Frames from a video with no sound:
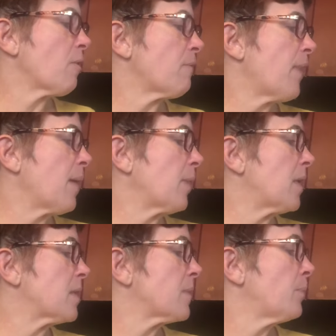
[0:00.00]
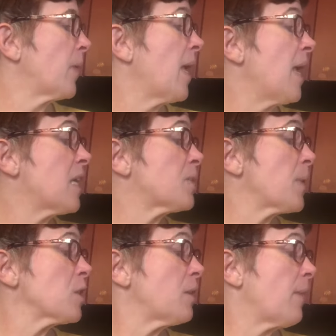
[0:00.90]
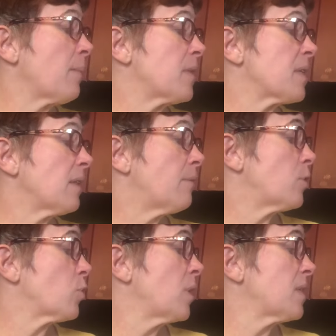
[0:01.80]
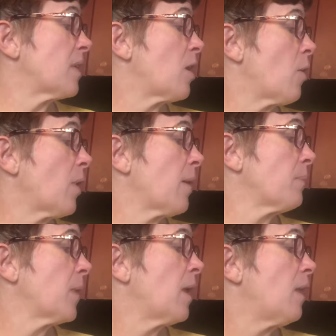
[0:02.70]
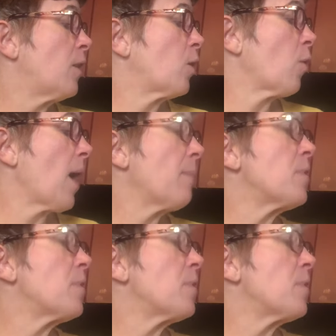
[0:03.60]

on families. Especially families that live in trees, said Kona. The crab